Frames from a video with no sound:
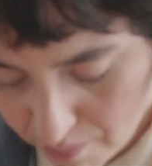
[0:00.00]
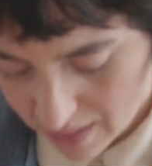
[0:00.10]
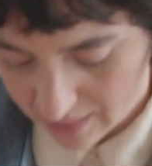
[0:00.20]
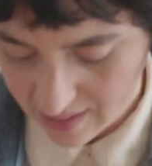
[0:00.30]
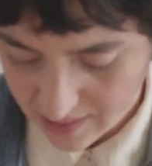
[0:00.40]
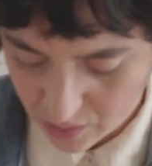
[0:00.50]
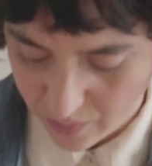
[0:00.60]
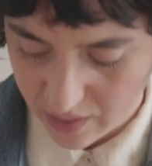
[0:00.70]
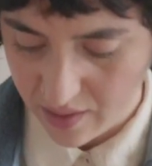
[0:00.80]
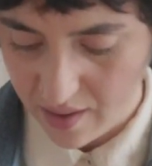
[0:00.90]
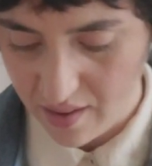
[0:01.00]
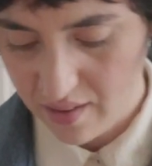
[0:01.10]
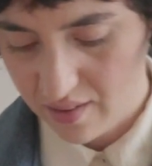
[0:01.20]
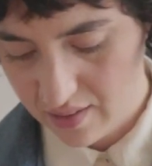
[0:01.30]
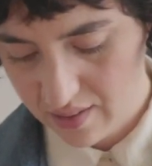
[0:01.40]
be nice with
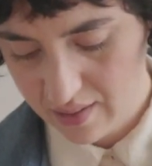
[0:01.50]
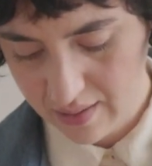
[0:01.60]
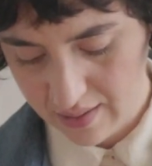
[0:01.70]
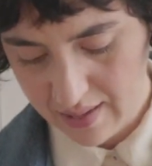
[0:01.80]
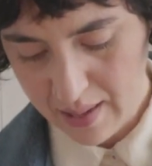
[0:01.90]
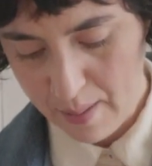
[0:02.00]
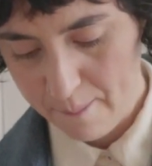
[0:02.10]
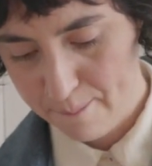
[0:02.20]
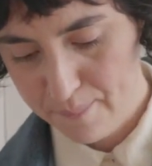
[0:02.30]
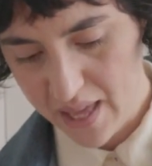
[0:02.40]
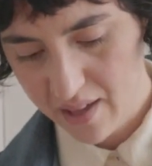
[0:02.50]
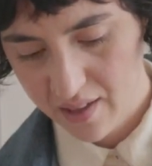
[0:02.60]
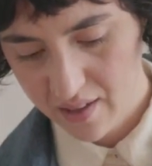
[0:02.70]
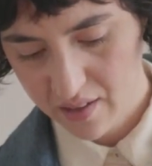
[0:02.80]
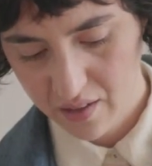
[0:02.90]
a
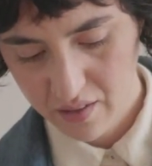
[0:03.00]
big